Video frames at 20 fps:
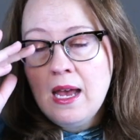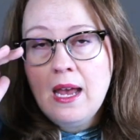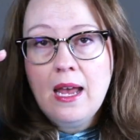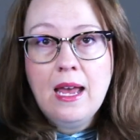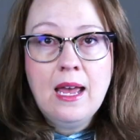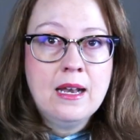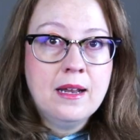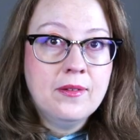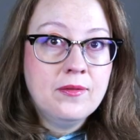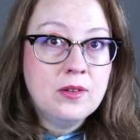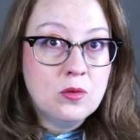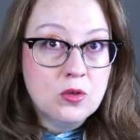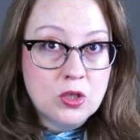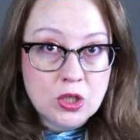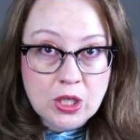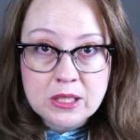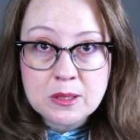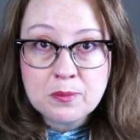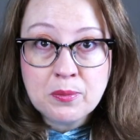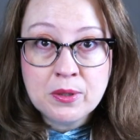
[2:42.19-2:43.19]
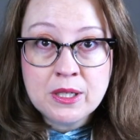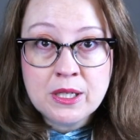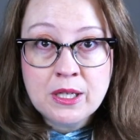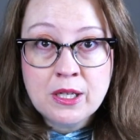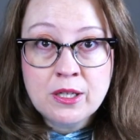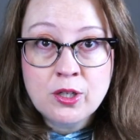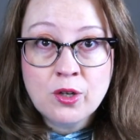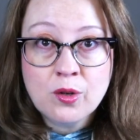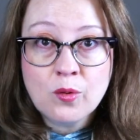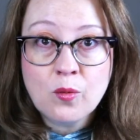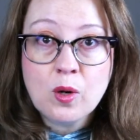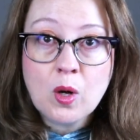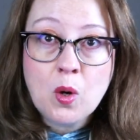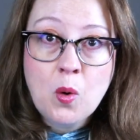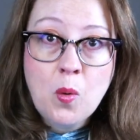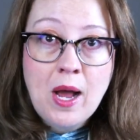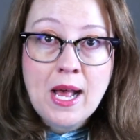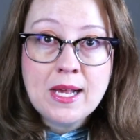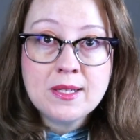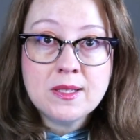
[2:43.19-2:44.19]
And if you just put in your
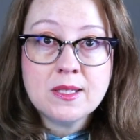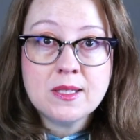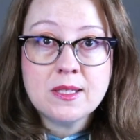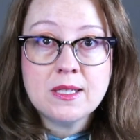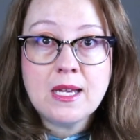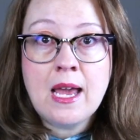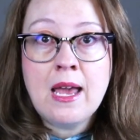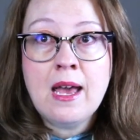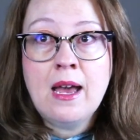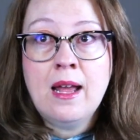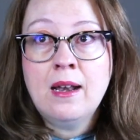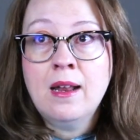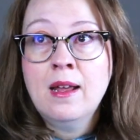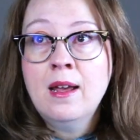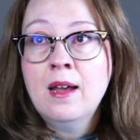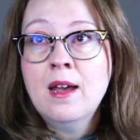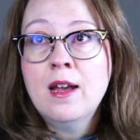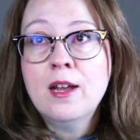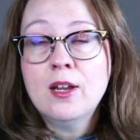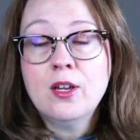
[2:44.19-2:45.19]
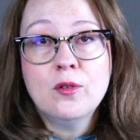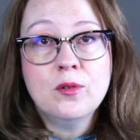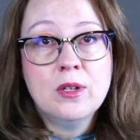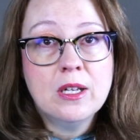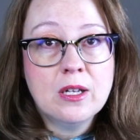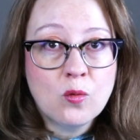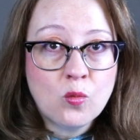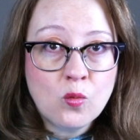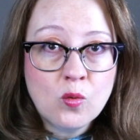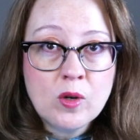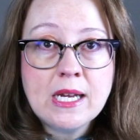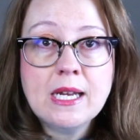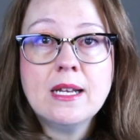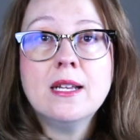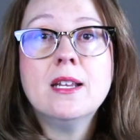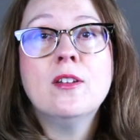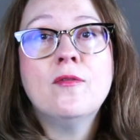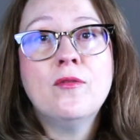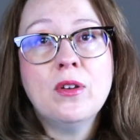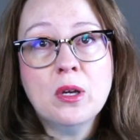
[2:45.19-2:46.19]
request and you didn't read,
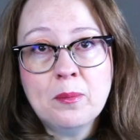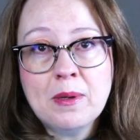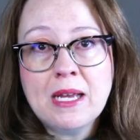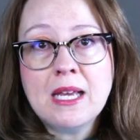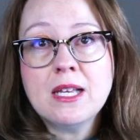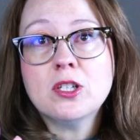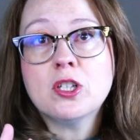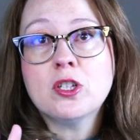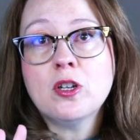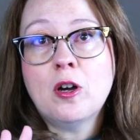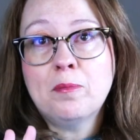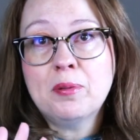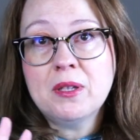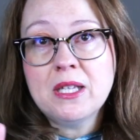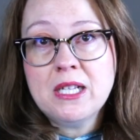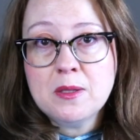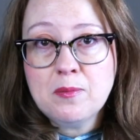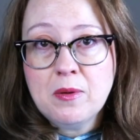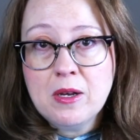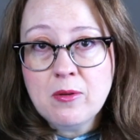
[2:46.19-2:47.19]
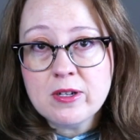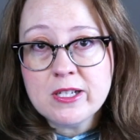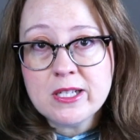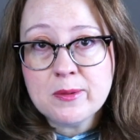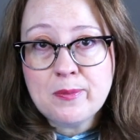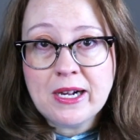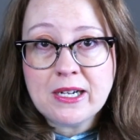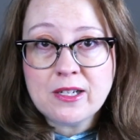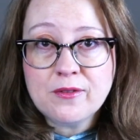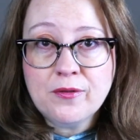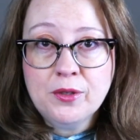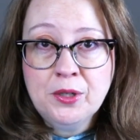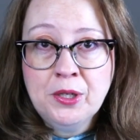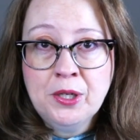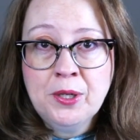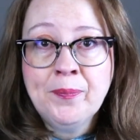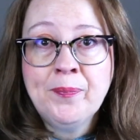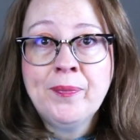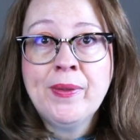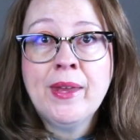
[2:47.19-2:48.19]
you feel me? So please be
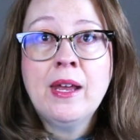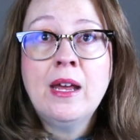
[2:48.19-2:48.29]
respectful